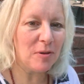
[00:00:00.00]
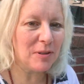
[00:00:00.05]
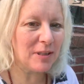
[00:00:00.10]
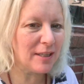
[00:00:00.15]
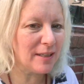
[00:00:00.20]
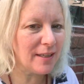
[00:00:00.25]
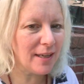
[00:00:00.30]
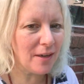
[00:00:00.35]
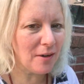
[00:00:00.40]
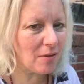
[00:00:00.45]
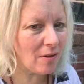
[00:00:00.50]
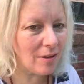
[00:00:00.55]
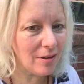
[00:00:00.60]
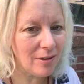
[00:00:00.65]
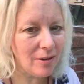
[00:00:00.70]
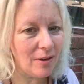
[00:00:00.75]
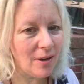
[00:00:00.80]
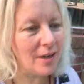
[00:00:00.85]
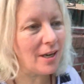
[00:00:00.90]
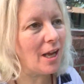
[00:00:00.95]
to get all
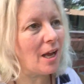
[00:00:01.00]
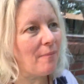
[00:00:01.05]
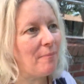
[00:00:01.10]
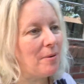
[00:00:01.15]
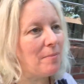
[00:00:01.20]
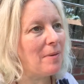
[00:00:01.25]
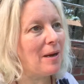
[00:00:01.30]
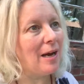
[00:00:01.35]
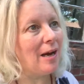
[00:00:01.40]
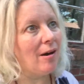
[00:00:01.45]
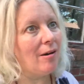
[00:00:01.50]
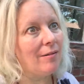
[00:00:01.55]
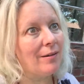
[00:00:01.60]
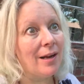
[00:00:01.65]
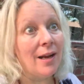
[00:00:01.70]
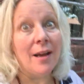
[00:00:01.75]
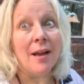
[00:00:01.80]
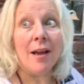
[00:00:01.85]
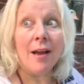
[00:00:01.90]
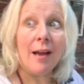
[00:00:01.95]
caught up about,
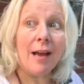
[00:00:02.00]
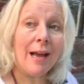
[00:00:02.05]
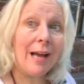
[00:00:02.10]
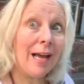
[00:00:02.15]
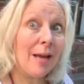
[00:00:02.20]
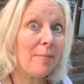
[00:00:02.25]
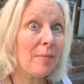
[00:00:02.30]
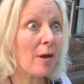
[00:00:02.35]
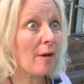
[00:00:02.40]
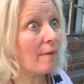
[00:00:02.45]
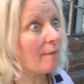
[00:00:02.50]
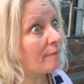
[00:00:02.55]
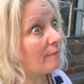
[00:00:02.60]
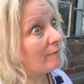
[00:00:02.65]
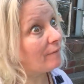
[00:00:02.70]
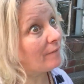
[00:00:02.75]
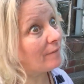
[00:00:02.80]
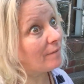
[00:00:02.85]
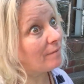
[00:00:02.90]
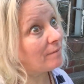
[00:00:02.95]
I'm a
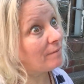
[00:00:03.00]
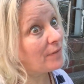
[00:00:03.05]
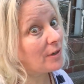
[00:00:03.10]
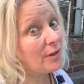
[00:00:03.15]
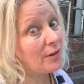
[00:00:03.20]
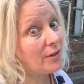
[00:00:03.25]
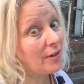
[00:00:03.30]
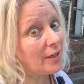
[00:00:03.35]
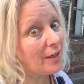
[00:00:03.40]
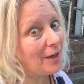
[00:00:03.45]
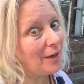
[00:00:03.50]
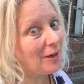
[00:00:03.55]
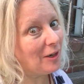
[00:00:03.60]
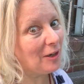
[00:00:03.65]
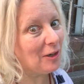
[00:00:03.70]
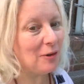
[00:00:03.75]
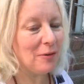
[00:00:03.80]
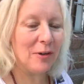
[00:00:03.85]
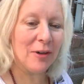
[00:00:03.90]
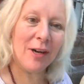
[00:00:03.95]

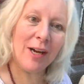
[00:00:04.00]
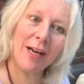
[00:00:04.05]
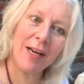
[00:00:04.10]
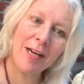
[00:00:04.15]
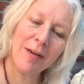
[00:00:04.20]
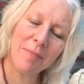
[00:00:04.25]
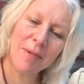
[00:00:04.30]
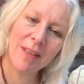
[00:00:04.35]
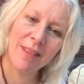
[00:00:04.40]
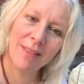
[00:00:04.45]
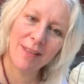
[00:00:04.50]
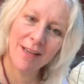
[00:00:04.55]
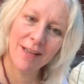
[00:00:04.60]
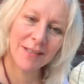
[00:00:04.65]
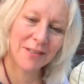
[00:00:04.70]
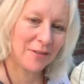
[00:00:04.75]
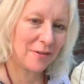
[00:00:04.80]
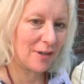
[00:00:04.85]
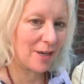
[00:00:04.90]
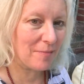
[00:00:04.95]
Virgo, or I'm a
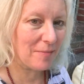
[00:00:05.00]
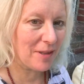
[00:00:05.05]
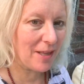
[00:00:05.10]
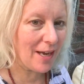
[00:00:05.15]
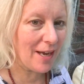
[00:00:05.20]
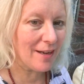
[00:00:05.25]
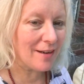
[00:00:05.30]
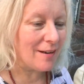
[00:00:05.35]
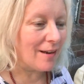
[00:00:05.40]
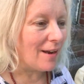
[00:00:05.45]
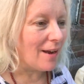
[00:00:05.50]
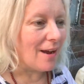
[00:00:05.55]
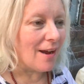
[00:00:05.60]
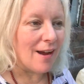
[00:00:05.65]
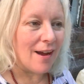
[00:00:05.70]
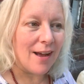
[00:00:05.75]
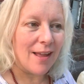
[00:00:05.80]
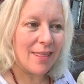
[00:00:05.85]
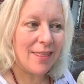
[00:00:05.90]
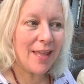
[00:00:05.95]
this, or I'm a that,
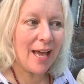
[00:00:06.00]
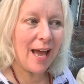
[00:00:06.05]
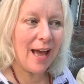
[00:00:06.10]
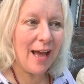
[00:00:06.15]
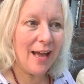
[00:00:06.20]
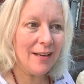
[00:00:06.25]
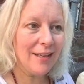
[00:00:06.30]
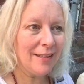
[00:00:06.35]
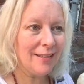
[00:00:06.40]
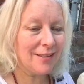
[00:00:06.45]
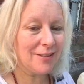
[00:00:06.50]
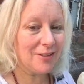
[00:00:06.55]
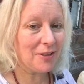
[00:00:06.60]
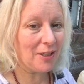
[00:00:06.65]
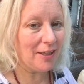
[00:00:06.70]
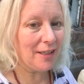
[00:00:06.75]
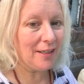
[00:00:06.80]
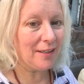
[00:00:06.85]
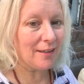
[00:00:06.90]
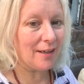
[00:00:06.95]
that is
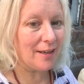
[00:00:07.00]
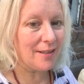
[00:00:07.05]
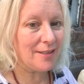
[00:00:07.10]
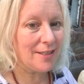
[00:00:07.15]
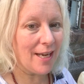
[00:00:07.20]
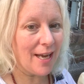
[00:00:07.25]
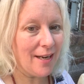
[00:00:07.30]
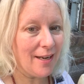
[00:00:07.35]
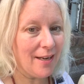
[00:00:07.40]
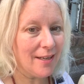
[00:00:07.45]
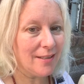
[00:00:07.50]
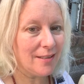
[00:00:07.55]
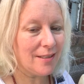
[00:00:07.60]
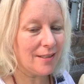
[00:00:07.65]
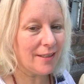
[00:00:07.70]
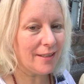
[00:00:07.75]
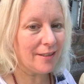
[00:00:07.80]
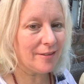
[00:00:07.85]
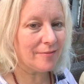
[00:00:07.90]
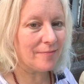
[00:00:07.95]
like a dead end
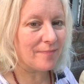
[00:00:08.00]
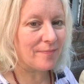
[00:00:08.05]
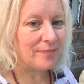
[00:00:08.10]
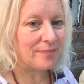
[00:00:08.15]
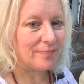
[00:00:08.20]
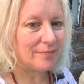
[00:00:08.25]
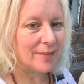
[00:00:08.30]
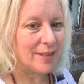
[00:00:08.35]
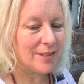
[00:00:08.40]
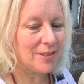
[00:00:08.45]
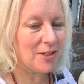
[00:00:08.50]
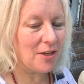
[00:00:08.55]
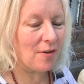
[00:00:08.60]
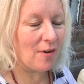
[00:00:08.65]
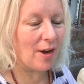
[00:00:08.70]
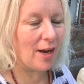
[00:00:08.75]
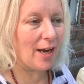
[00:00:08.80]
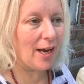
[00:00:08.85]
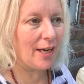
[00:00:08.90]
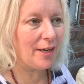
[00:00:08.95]
scene. So
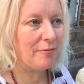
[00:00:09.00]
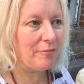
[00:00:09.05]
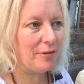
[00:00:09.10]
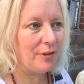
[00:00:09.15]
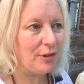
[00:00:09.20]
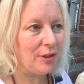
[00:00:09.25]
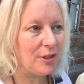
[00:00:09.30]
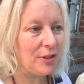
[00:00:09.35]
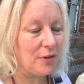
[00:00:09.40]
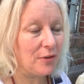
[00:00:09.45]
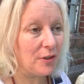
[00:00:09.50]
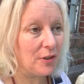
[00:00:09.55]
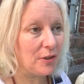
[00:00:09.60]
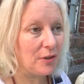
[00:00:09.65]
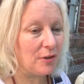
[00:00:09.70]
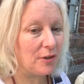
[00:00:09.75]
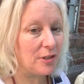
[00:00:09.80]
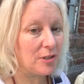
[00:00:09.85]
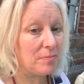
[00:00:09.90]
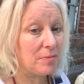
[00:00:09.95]
I really don't
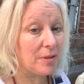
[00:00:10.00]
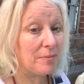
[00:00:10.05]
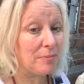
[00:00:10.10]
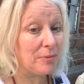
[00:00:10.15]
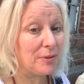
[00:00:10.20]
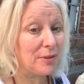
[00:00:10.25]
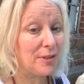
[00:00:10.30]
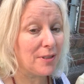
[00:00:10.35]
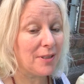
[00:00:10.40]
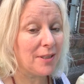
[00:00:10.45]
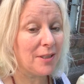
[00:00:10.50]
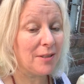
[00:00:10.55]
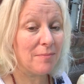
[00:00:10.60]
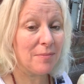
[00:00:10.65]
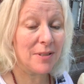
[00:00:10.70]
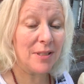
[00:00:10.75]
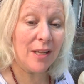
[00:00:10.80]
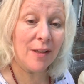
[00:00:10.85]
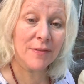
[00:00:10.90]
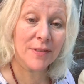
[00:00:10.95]
encourage people to see
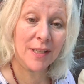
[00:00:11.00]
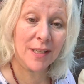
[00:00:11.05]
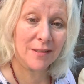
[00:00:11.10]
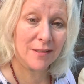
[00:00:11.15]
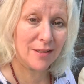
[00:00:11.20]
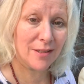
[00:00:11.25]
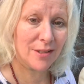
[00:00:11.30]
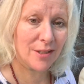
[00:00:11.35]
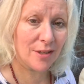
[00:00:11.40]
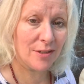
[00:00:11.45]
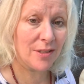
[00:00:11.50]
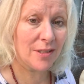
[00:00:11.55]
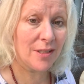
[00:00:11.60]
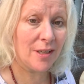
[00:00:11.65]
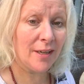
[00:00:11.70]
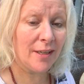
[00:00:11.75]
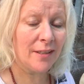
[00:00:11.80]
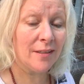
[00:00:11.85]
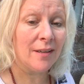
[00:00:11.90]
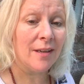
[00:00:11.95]
themselves as a sun
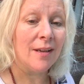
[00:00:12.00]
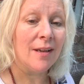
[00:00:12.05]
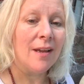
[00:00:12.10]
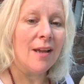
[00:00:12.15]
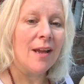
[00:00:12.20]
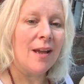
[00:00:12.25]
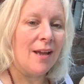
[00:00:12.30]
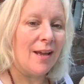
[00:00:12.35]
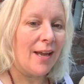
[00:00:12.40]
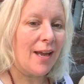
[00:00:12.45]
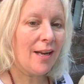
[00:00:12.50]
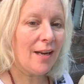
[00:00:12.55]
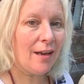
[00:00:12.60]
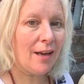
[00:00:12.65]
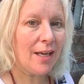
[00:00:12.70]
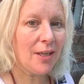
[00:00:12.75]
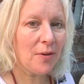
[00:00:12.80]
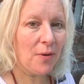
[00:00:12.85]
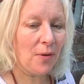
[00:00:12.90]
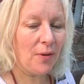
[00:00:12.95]
sign. And
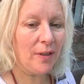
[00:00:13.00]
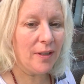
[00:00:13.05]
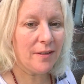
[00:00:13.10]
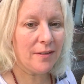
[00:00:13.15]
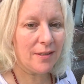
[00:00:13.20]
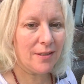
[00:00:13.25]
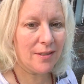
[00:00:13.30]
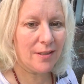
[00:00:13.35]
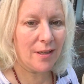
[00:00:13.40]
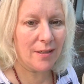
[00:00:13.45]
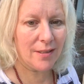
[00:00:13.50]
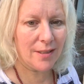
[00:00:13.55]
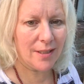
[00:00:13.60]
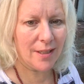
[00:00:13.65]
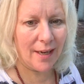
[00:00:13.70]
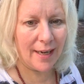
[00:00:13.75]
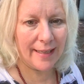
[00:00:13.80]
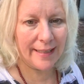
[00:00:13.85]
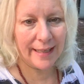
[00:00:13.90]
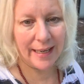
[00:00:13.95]
I call it the sun
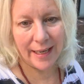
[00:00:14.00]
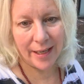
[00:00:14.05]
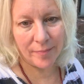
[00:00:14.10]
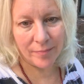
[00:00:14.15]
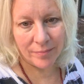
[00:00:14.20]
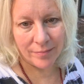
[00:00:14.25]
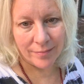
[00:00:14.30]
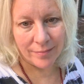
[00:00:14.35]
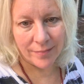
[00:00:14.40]
sign game.